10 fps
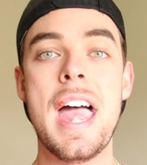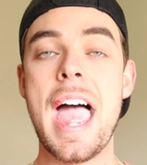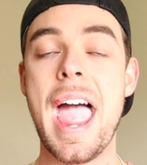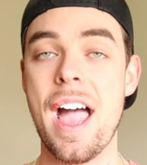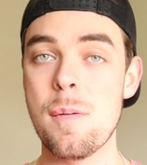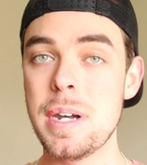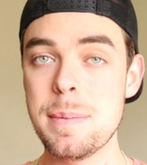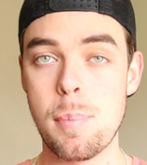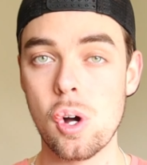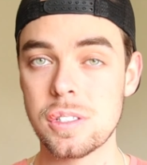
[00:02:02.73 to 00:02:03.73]
how many
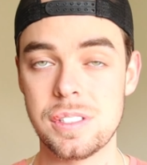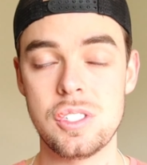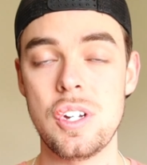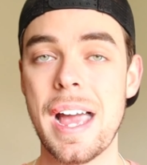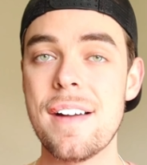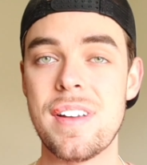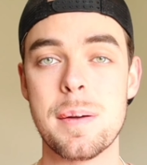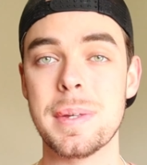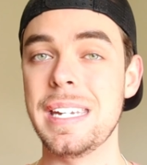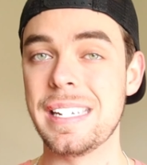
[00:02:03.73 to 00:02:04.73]
boxes you have, how
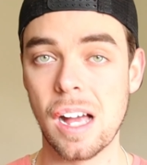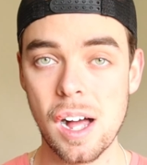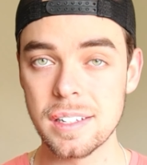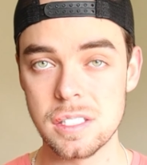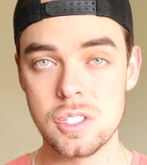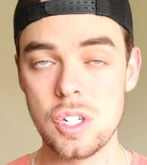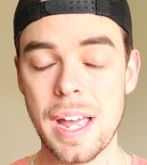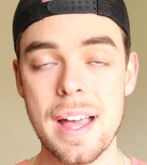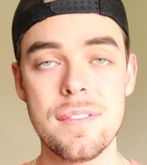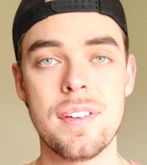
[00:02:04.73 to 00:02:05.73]
many cartons you
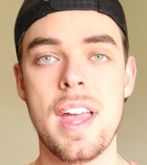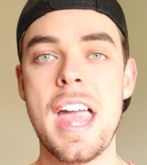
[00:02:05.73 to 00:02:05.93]
have,